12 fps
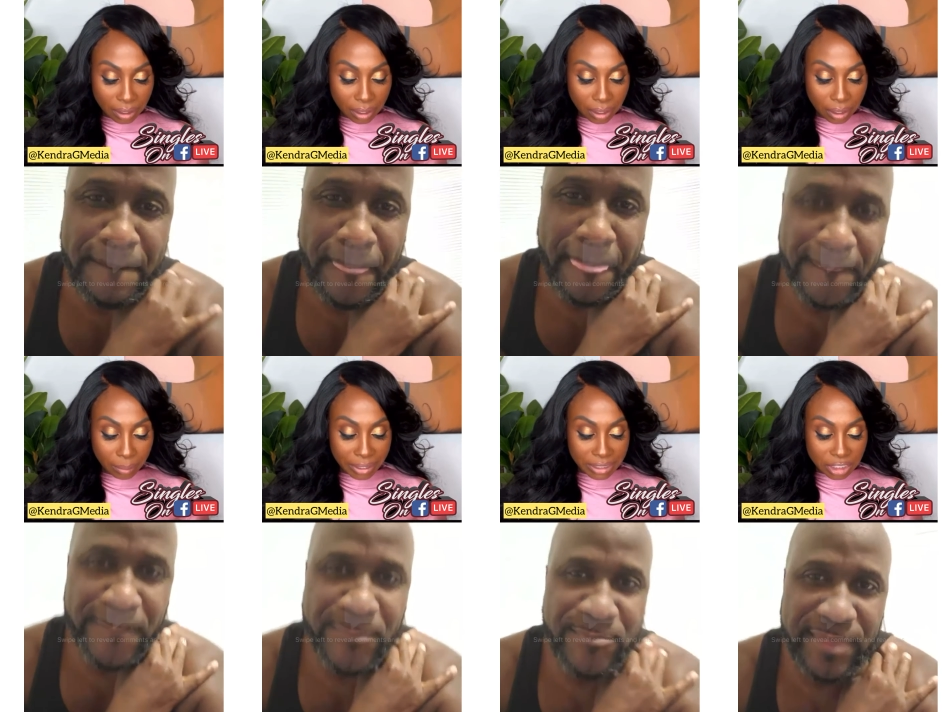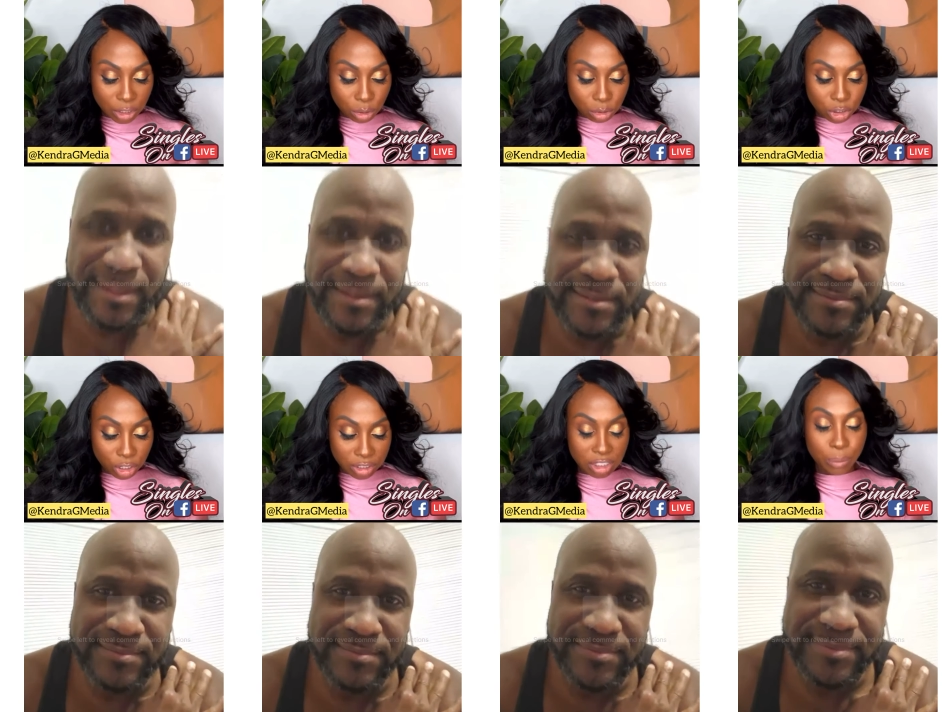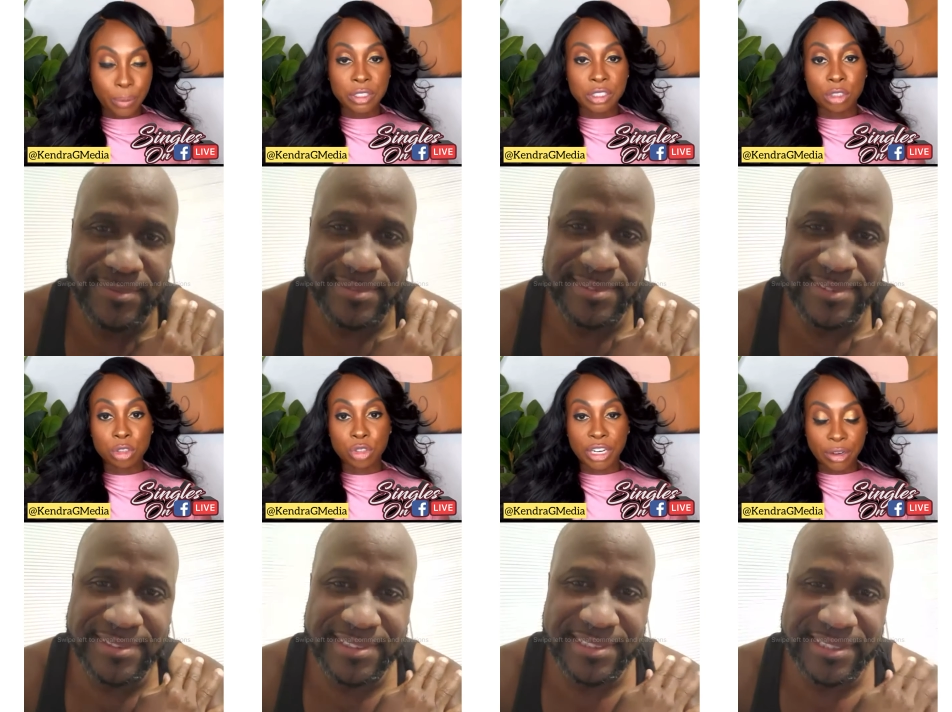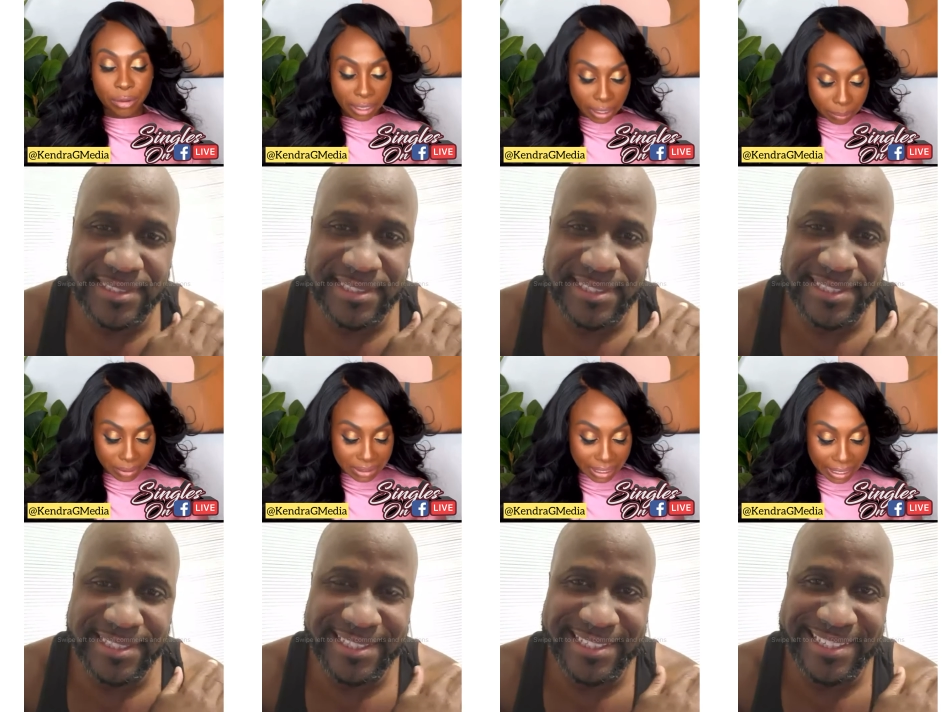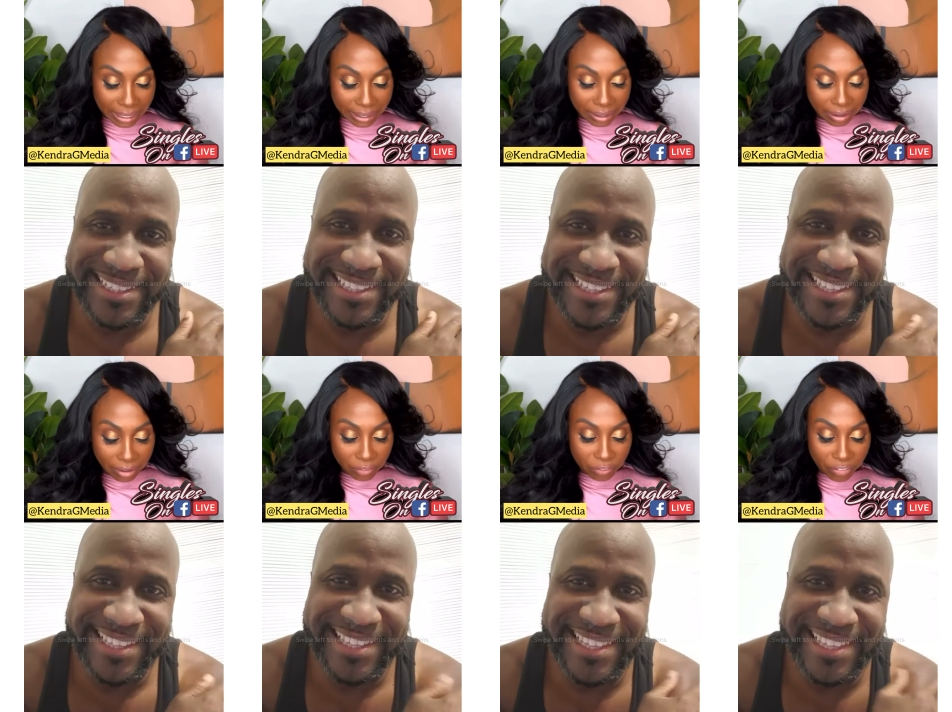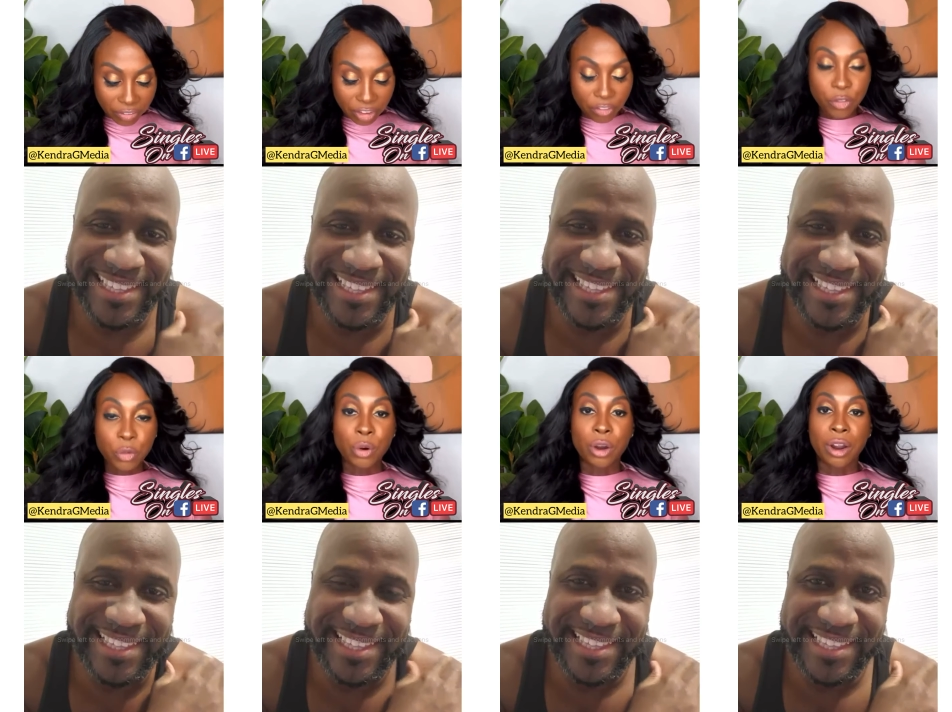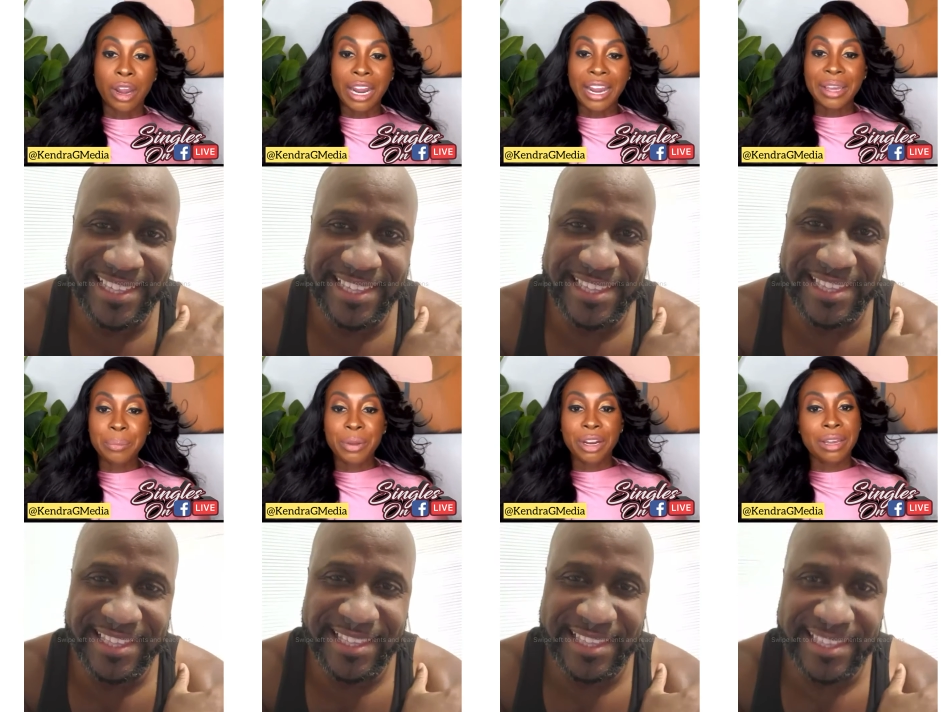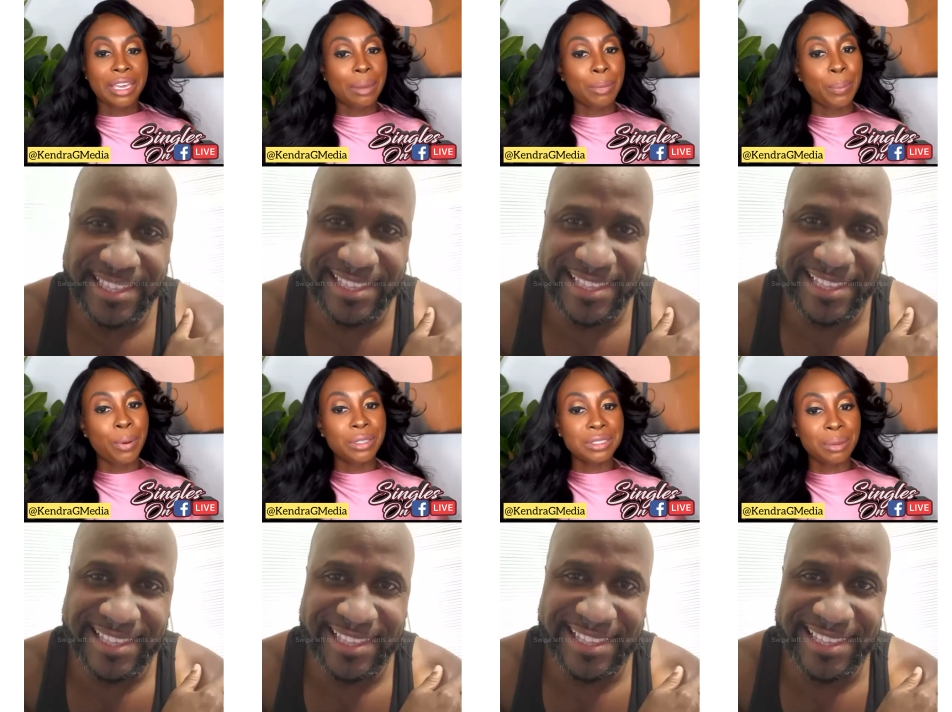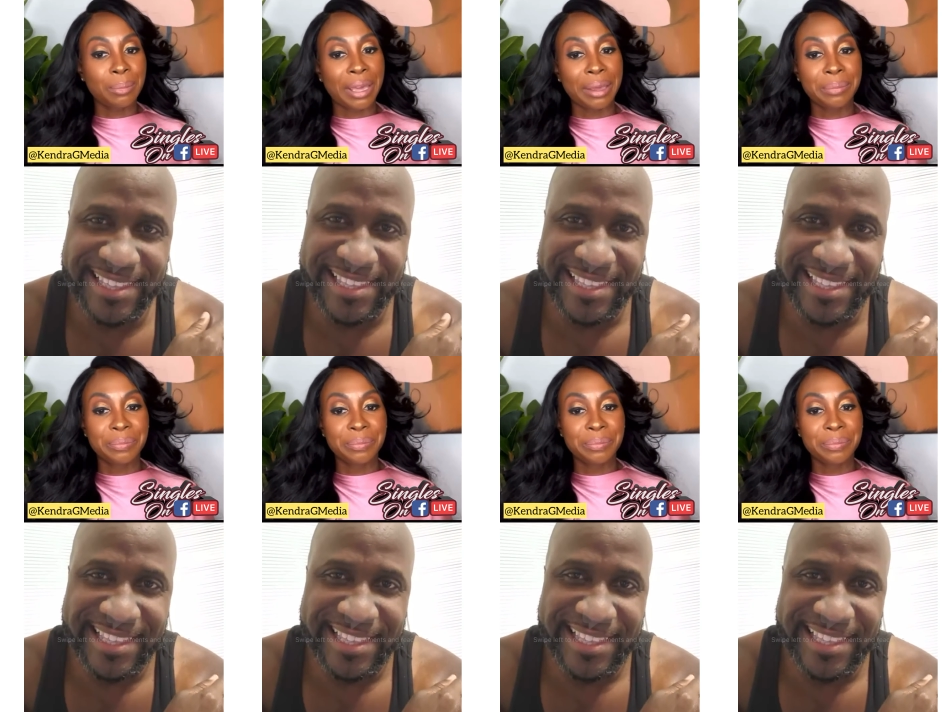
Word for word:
Speaker 1: Um, he's in New Jersey, personal trainer, Amazon 54. All right, Barry, keep me posted, babe.